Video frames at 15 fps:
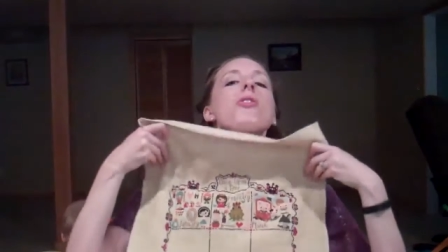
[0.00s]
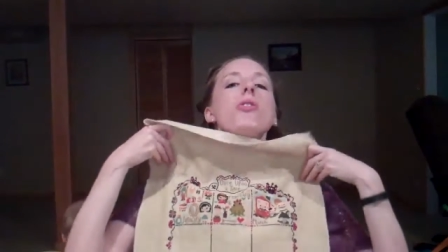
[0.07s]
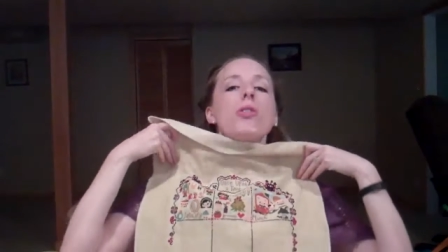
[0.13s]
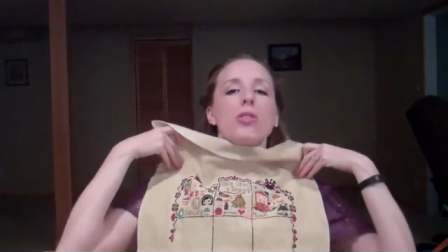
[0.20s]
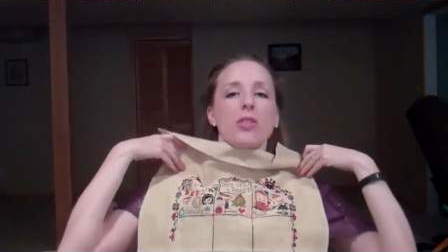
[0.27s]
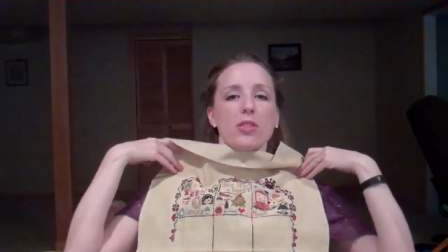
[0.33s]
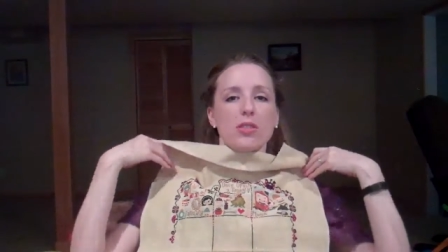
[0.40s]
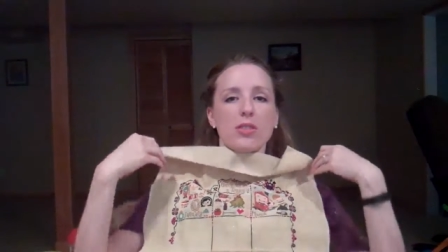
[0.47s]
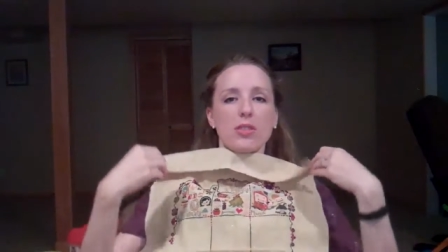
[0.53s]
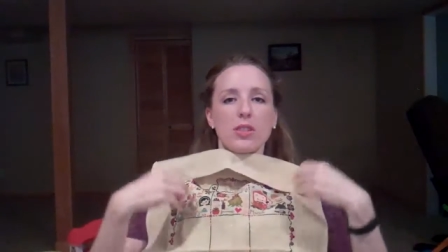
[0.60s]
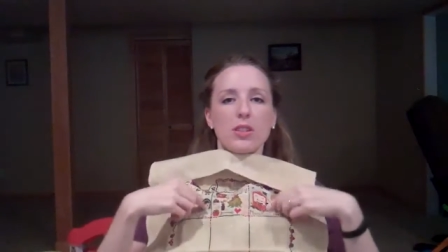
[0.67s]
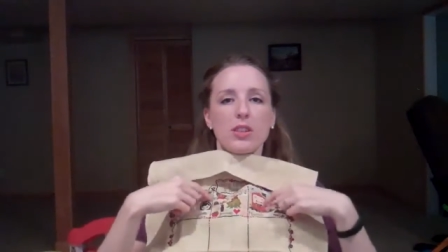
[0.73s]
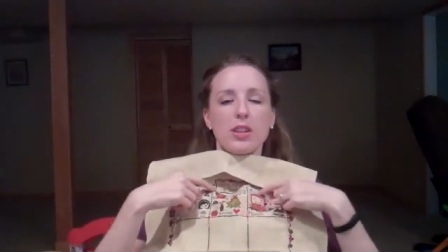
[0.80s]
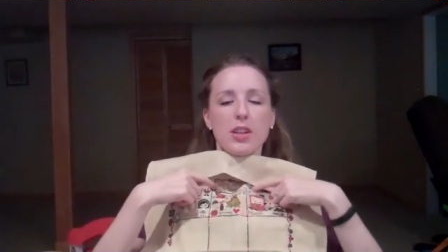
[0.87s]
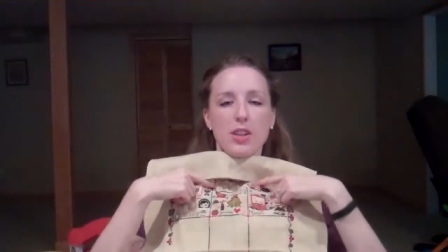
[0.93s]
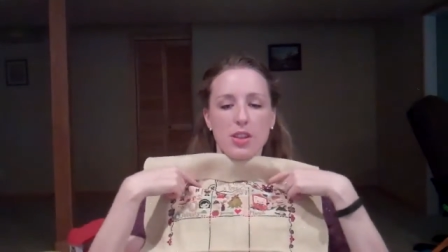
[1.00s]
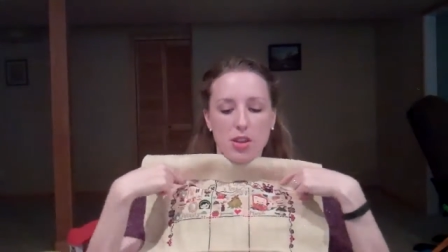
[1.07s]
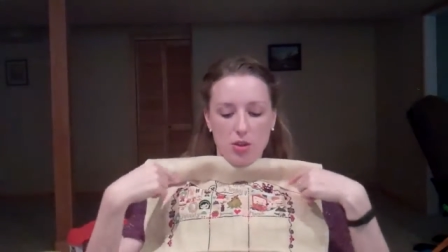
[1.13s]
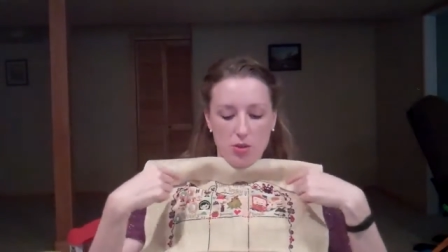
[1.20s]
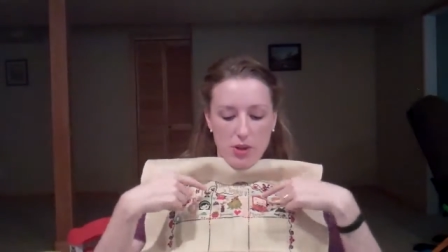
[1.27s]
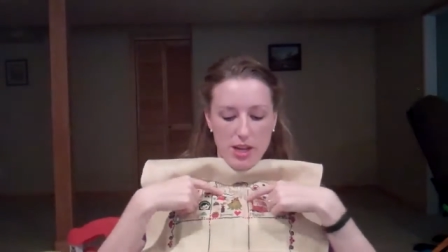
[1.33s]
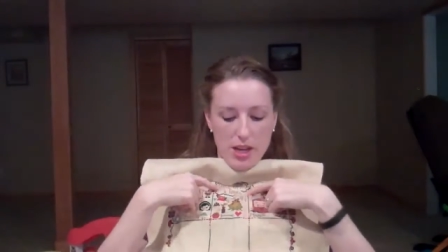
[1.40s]
out
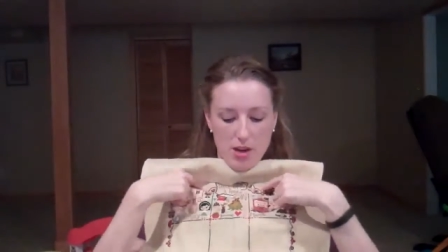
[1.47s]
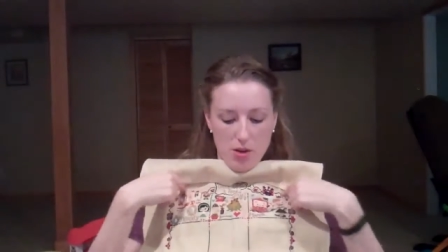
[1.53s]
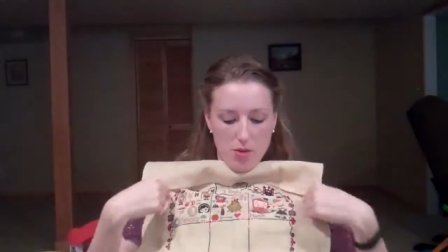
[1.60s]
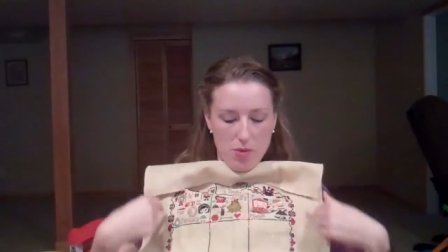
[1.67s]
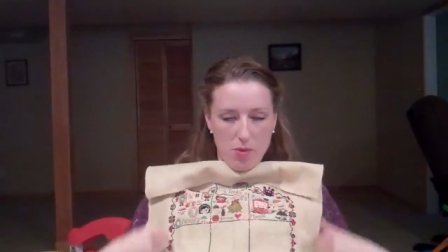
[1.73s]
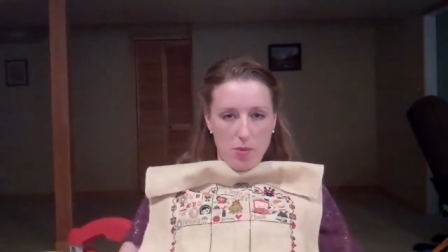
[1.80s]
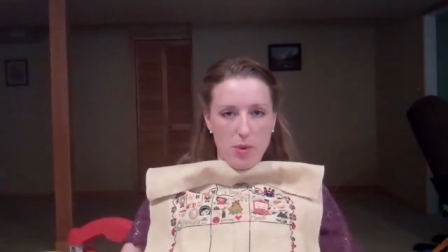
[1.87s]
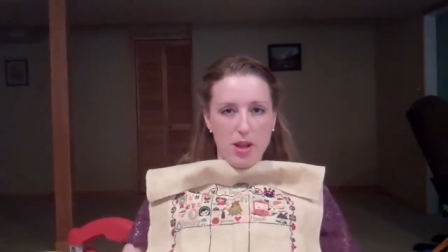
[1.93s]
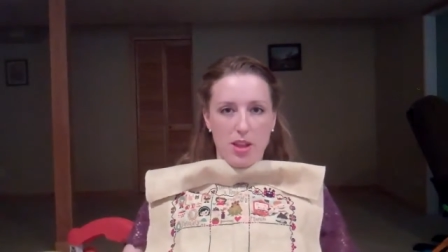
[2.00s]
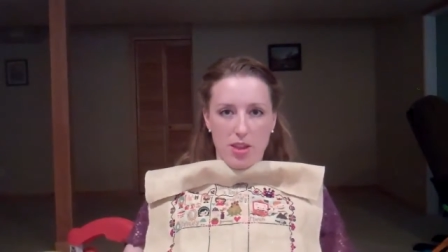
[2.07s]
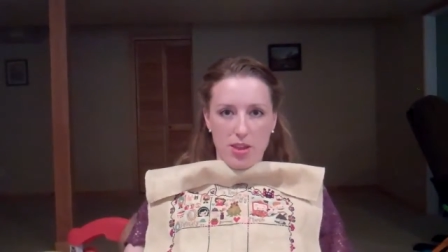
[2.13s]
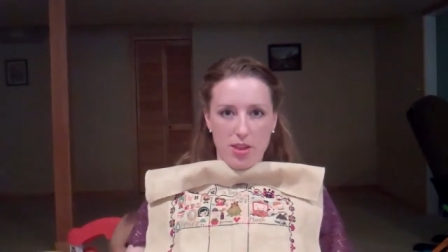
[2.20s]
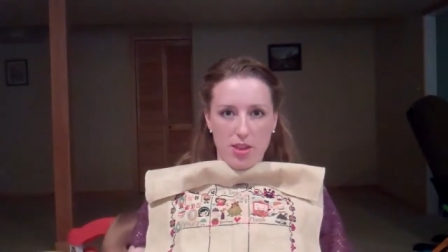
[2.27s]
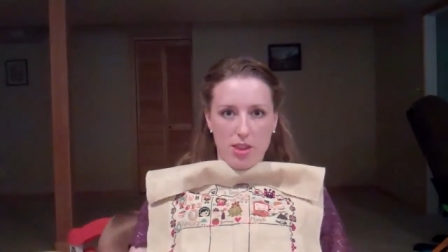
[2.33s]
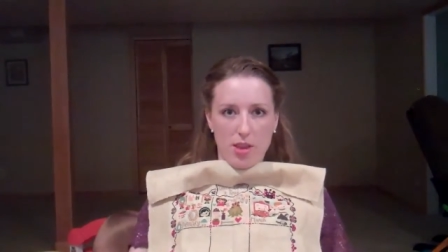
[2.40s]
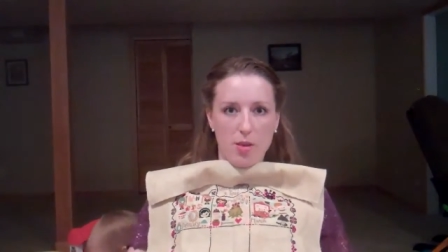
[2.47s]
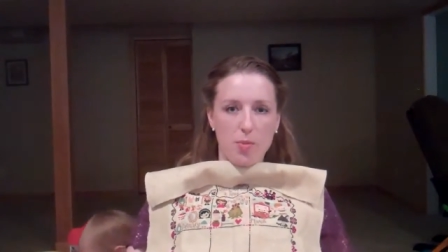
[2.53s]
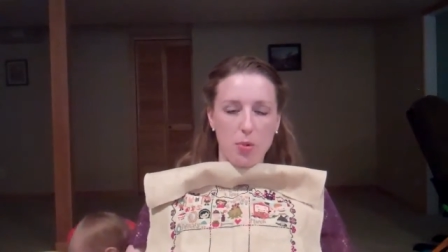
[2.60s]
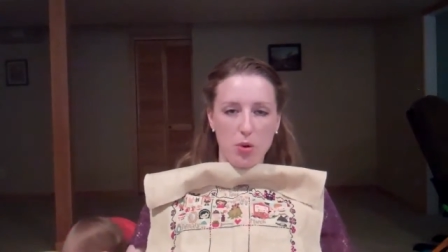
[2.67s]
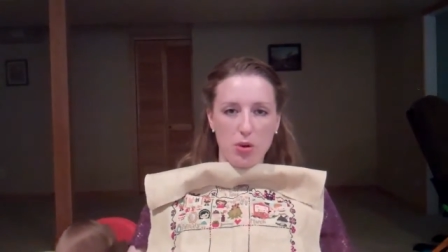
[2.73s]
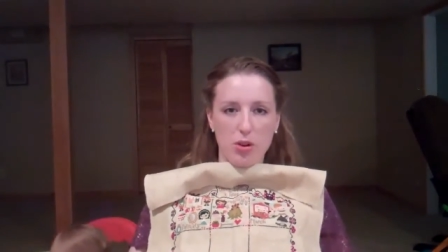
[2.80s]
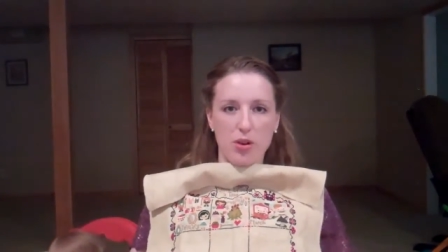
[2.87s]
the grid with
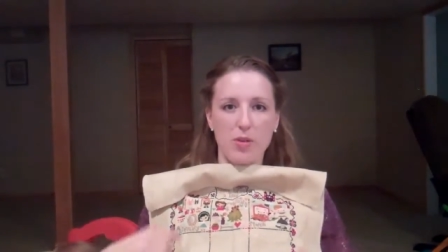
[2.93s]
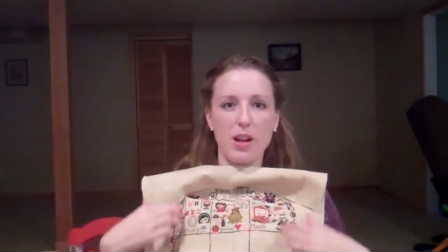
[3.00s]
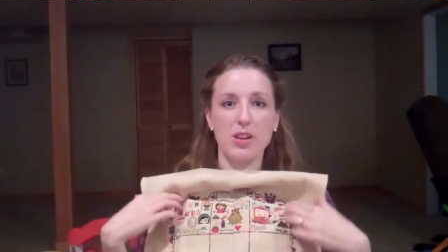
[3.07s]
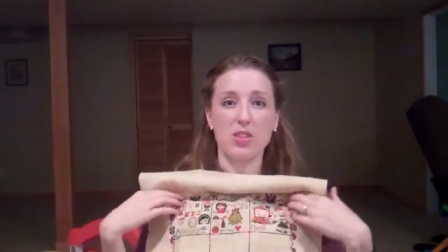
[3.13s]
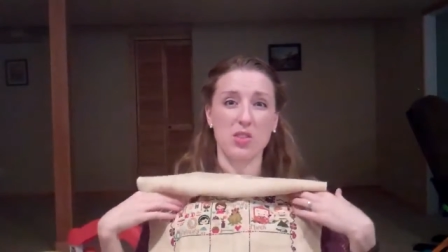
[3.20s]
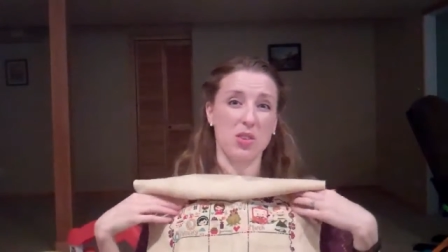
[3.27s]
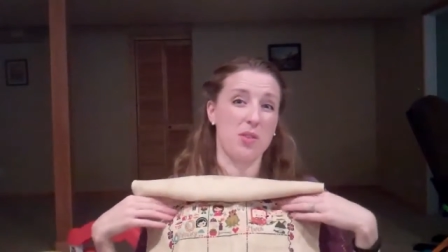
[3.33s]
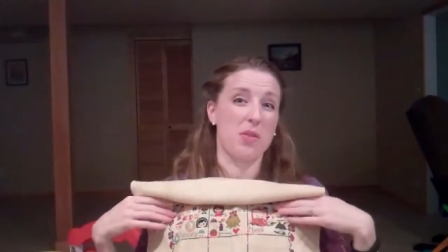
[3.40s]
the border around it.